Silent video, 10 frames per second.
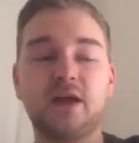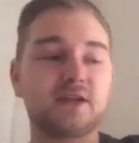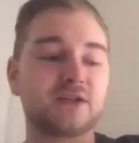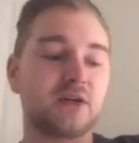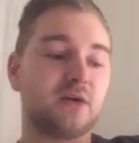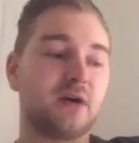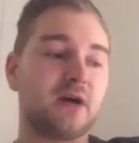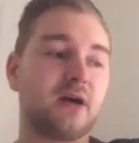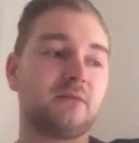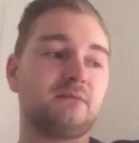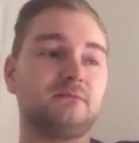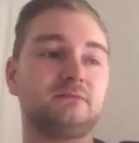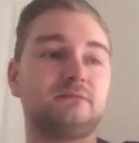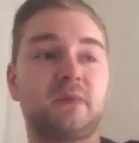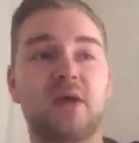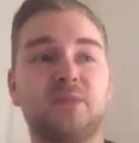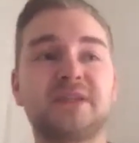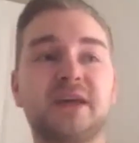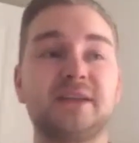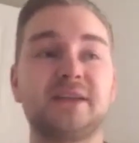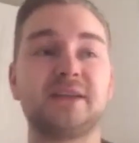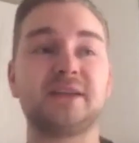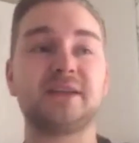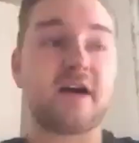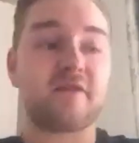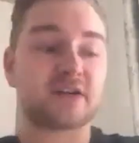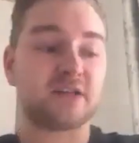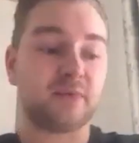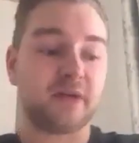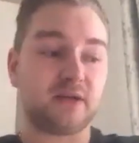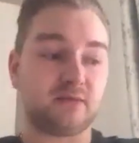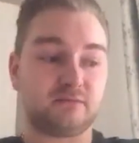So, besides that, I've actually played,